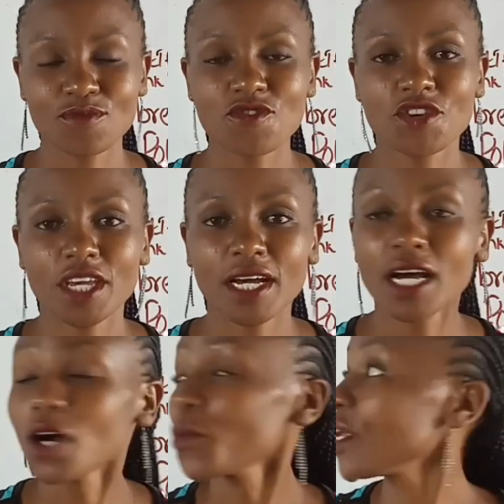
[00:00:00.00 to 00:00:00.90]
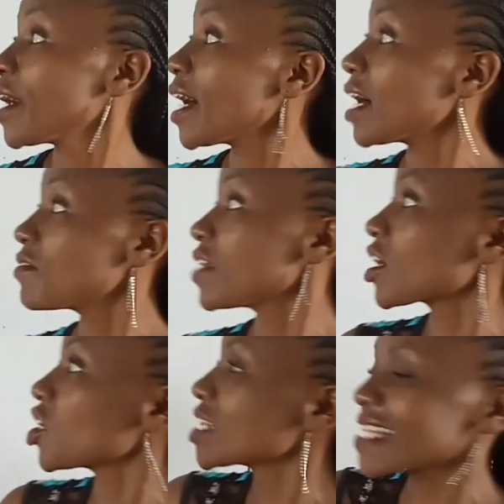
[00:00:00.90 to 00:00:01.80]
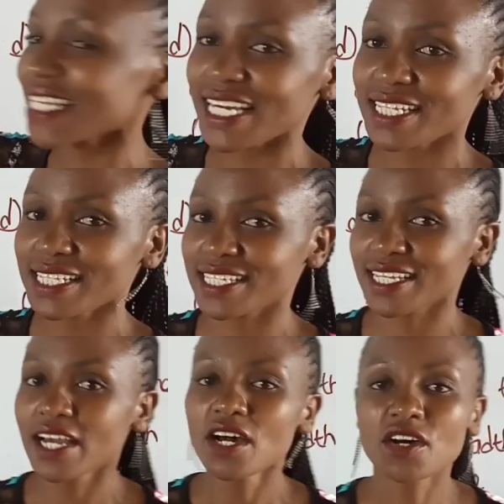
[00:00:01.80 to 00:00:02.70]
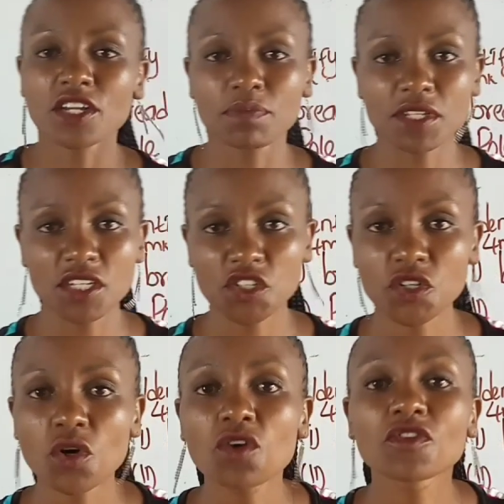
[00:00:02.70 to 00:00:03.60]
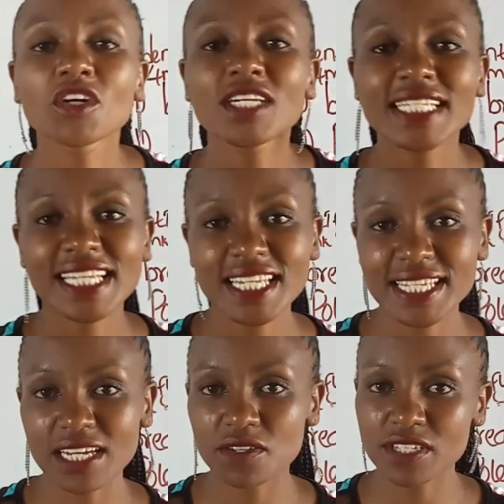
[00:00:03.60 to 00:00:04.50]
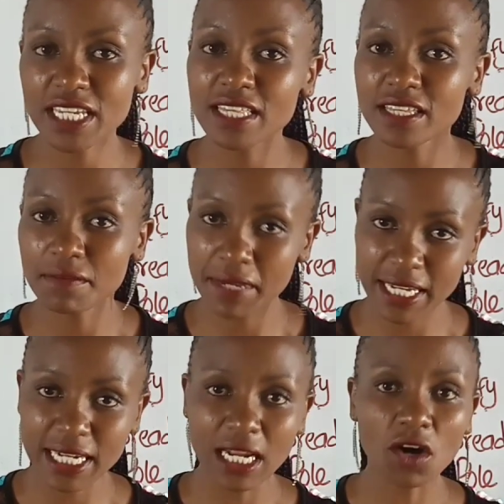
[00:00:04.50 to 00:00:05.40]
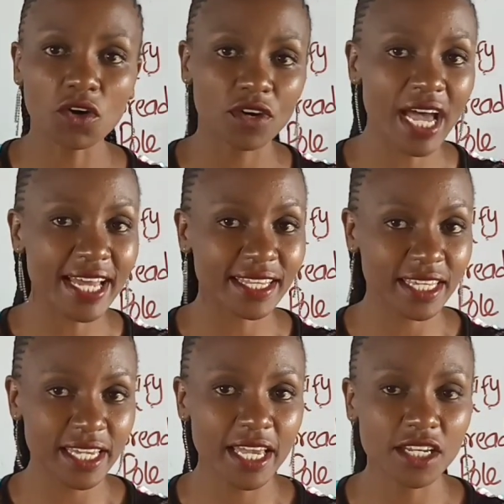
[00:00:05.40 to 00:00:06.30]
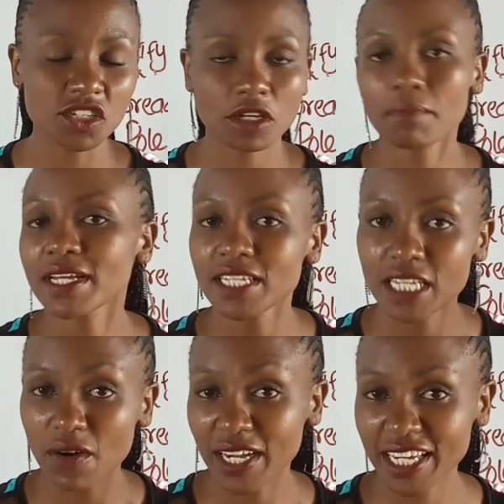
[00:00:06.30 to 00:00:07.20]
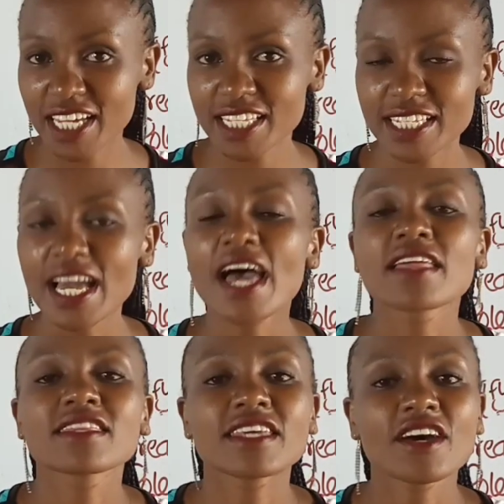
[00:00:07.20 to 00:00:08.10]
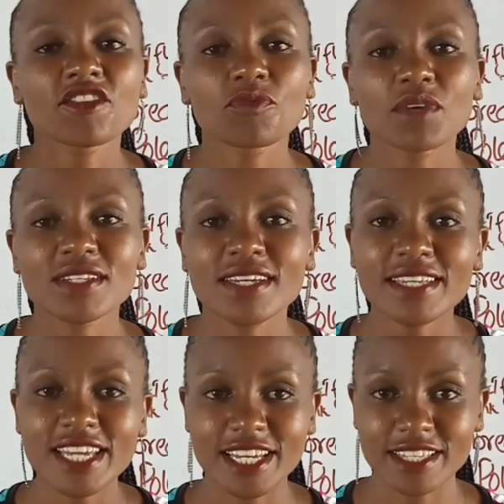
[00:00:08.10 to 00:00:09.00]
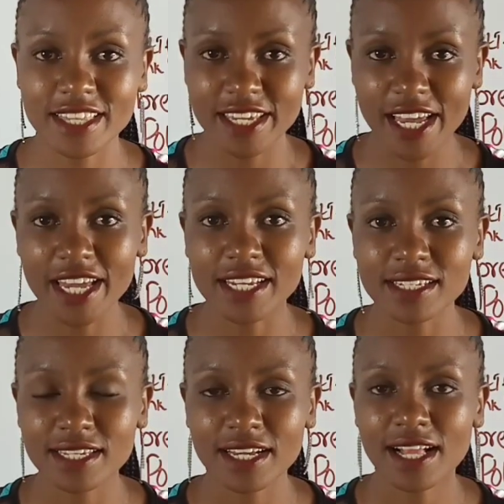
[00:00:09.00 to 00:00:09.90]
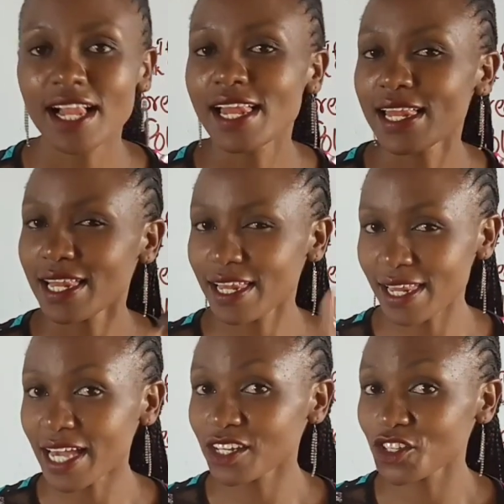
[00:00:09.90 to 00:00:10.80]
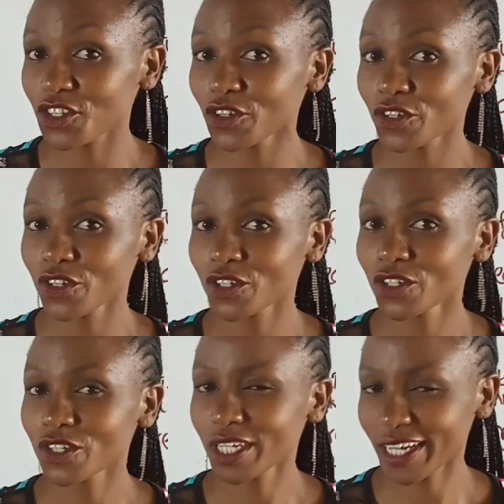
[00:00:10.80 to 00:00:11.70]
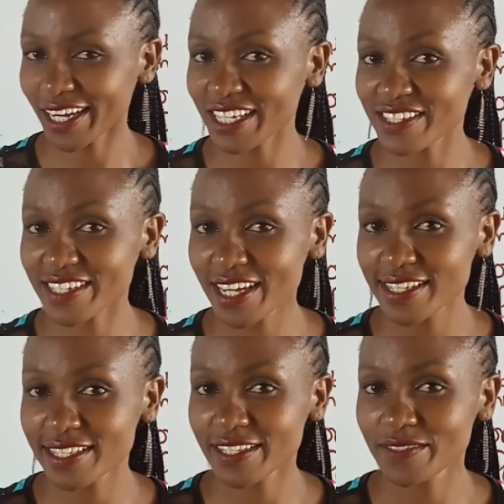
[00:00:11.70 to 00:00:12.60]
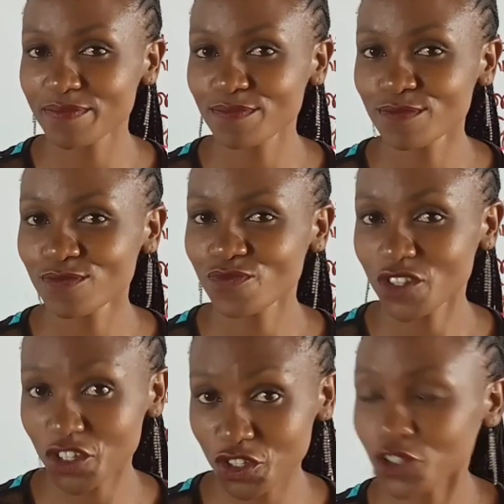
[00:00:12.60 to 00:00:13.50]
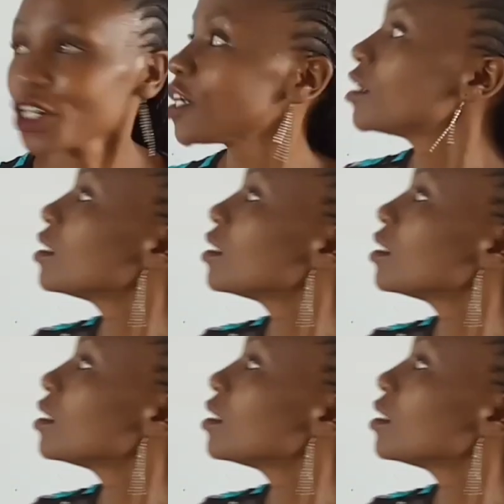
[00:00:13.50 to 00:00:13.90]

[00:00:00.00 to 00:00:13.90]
here we have the consonants. Repetition of consonant sounds in the middle or at the end, but in our case, they are repeated at the end. Line 2, can you see it? Sure.